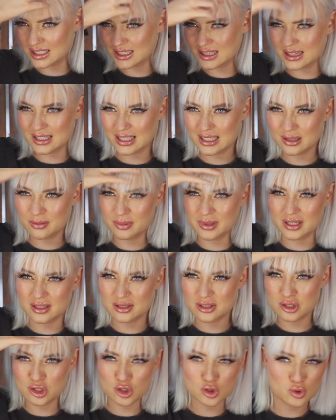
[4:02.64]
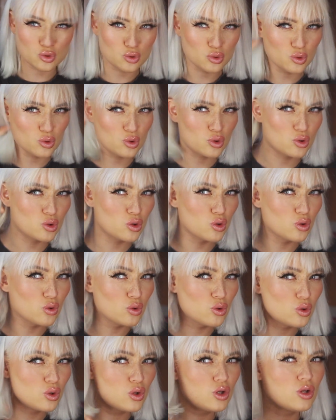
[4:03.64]
a little bit too
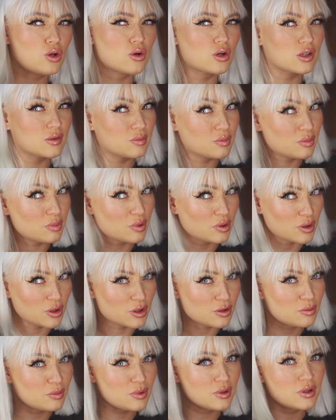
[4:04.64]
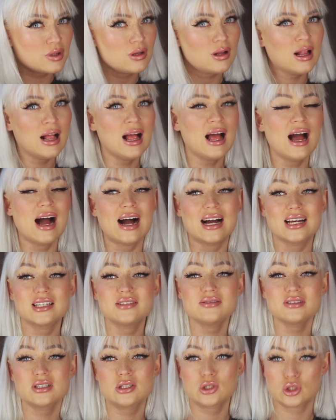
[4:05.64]
cool or purple. I
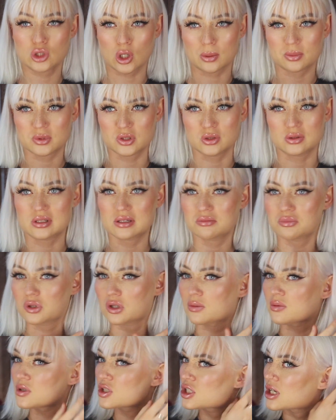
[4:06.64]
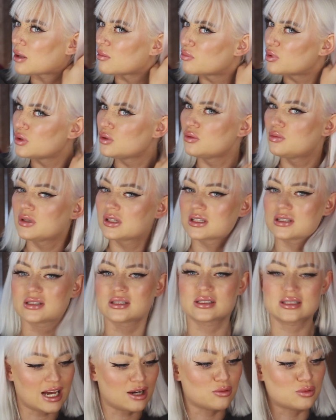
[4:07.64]
even stopped using purple shampoo
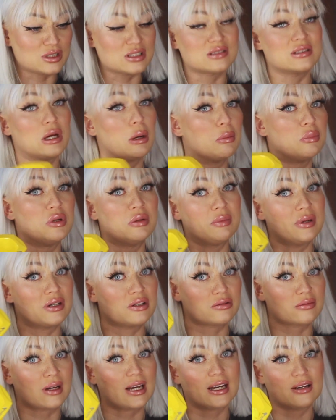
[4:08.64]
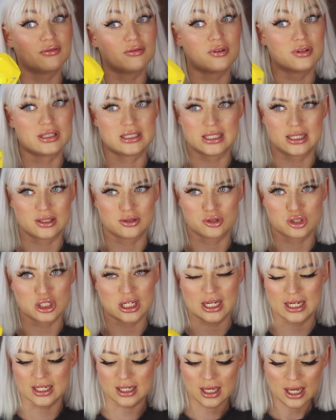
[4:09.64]
because I was preparing my hair for the yellow
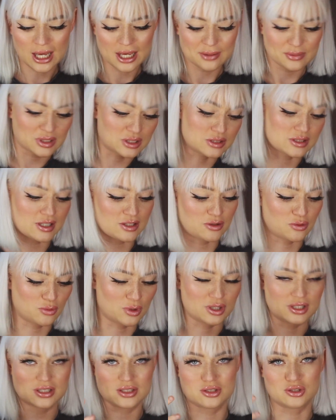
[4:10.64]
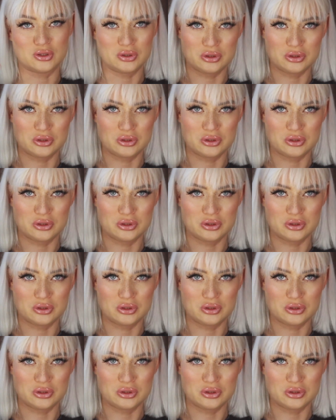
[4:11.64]
shade because I don't want it to